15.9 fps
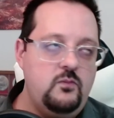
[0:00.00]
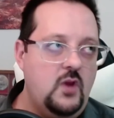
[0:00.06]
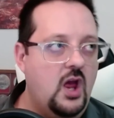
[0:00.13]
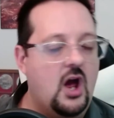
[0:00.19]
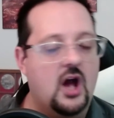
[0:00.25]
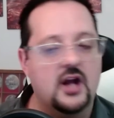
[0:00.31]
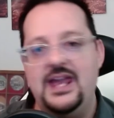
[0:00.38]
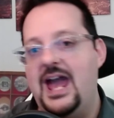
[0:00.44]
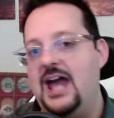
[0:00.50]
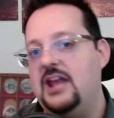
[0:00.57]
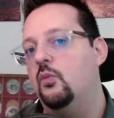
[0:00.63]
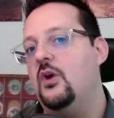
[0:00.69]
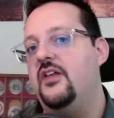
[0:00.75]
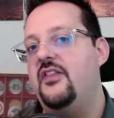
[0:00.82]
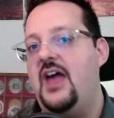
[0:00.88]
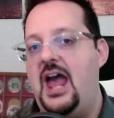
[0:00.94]
again,
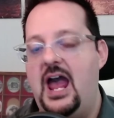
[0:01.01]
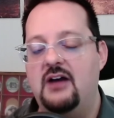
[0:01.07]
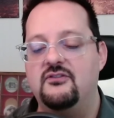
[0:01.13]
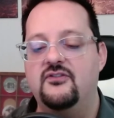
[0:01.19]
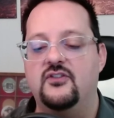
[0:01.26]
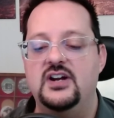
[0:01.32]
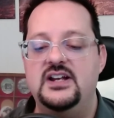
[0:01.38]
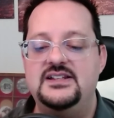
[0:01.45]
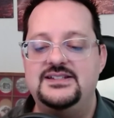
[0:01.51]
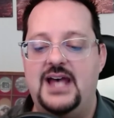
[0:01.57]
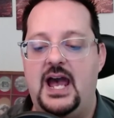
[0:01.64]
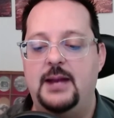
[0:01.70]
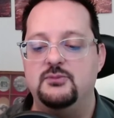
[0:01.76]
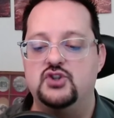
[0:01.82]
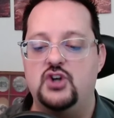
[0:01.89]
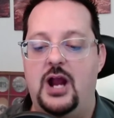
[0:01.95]
with every
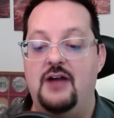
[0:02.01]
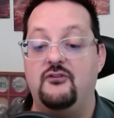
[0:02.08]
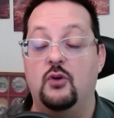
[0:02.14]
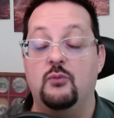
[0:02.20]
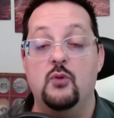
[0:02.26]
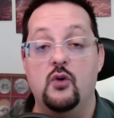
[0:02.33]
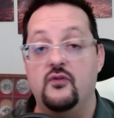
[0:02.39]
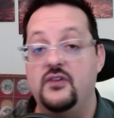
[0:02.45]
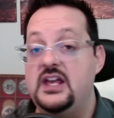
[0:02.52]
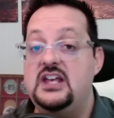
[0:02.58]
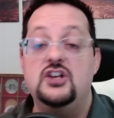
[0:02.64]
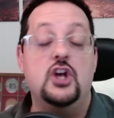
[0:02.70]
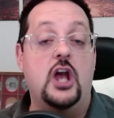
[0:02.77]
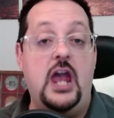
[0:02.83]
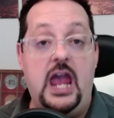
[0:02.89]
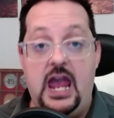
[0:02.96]
time travel
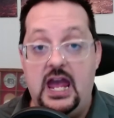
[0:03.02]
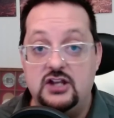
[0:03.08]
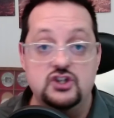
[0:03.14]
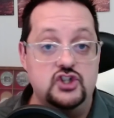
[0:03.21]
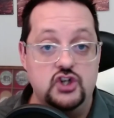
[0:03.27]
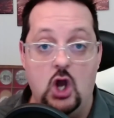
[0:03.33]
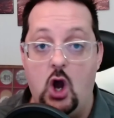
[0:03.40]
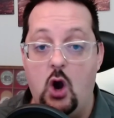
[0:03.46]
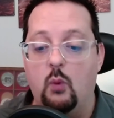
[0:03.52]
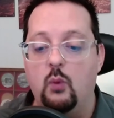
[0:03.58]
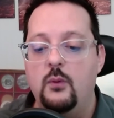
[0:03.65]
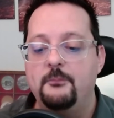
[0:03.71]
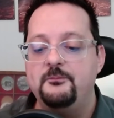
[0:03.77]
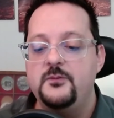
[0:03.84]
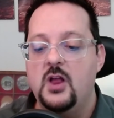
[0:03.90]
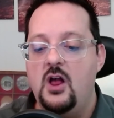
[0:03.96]
movie and show,
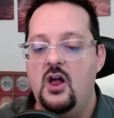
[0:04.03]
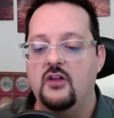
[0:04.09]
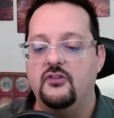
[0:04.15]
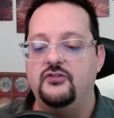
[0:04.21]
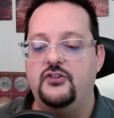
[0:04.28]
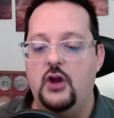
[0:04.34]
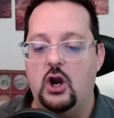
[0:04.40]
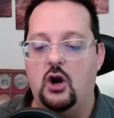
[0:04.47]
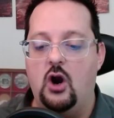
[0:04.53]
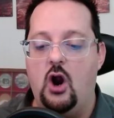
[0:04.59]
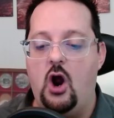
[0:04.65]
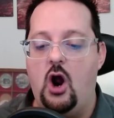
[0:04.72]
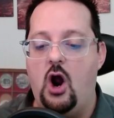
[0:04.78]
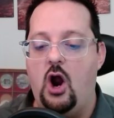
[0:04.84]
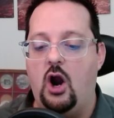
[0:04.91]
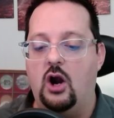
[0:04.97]

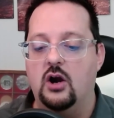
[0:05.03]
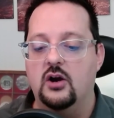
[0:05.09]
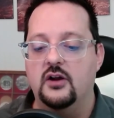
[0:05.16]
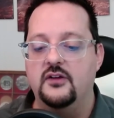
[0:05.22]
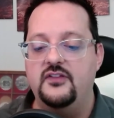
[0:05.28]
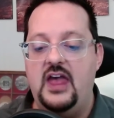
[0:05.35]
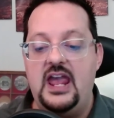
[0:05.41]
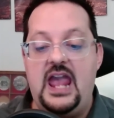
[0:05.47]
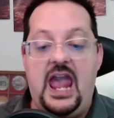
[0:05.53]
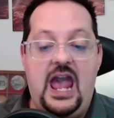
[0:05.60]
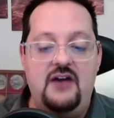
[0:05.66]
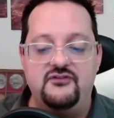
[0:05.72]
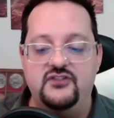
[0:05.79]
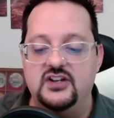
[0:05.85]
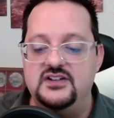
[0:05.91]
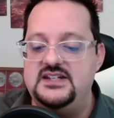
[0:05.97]
they
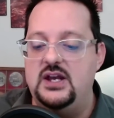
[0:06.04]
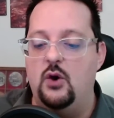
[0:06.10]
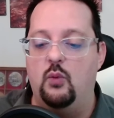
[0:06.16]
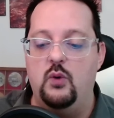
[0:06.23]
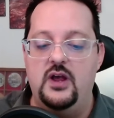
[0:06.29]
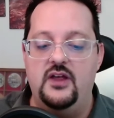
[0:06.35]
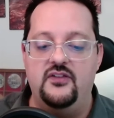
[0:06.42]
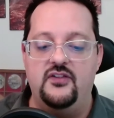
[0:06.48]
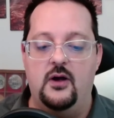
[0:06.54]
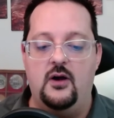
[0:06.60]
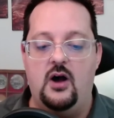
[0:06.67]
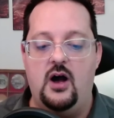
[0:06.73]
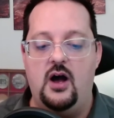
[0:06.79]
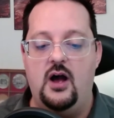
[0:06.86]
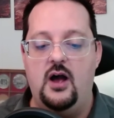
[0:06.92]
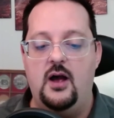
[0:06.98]
have to deal with
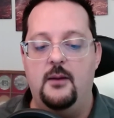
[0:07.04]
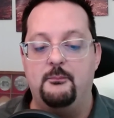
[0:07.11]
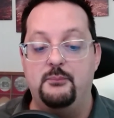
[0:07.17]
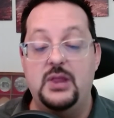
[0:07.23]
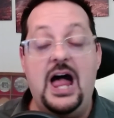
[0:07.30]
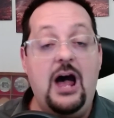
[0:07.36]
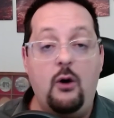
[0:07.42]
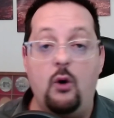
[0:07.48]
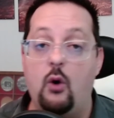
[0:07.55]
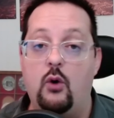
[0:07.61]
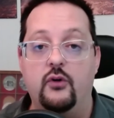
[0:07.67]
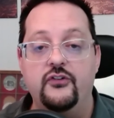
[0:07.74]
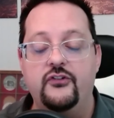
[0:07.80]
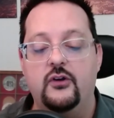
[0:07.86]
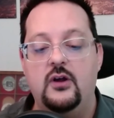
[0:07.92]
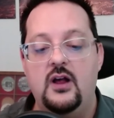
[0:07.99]
plot
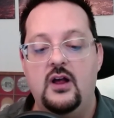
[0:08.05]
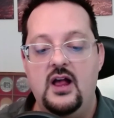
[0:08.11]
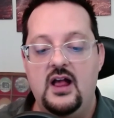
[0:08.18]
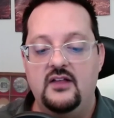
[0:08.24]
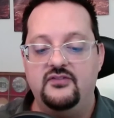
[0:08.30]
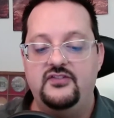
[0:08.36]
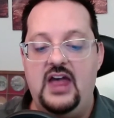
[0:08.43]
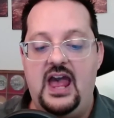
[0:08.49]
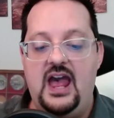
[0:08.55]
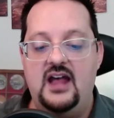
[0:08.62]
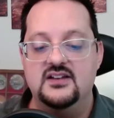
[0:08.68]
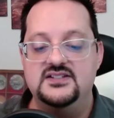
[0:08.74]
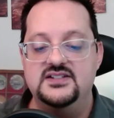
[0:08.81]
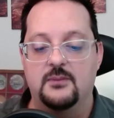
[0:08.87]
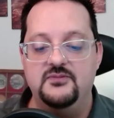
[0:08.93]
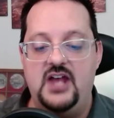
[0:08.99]
holes that
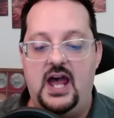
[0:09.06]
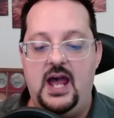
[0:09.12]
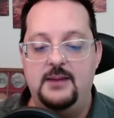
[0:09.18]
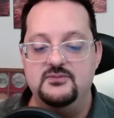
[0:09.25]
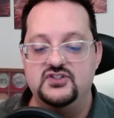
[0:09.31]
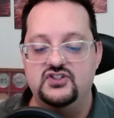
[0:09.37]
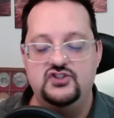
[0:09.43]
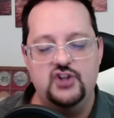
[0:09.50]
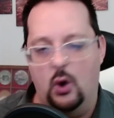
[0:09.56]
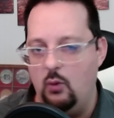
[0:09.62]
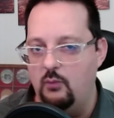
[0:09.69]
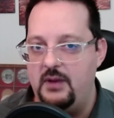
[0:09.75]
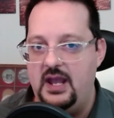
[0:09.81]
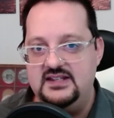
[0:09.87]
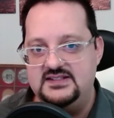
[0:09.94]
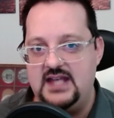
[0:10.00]
sometimes don't
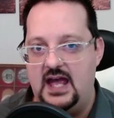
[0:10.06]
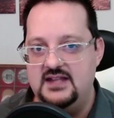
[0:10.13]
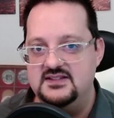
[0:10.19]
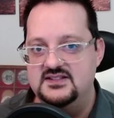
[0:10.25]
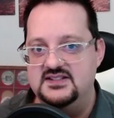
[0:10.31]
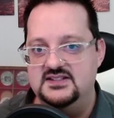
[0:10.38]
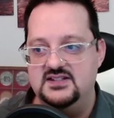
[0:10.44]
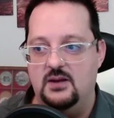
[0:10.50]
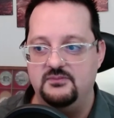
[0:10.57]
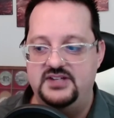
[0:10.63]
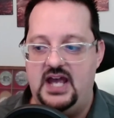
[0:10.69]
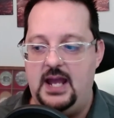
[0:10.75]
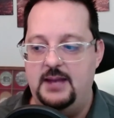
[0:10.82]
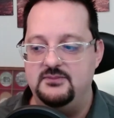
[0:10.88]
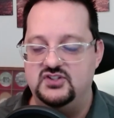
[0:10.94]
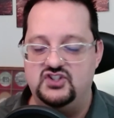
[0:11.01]
make sense,
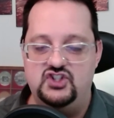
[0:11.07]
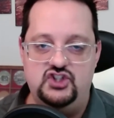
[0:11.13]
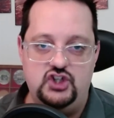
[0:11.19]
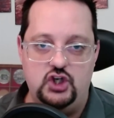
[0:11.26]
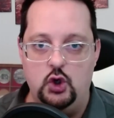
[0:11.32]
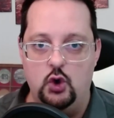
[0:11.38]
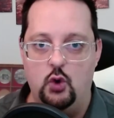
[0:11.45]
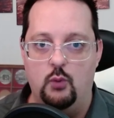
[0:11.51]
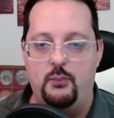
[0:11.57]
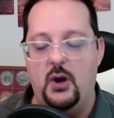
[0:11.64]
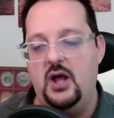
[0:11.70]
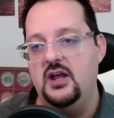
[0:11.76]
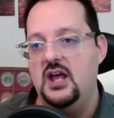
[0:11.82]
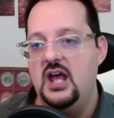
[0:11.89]
sometimes do, but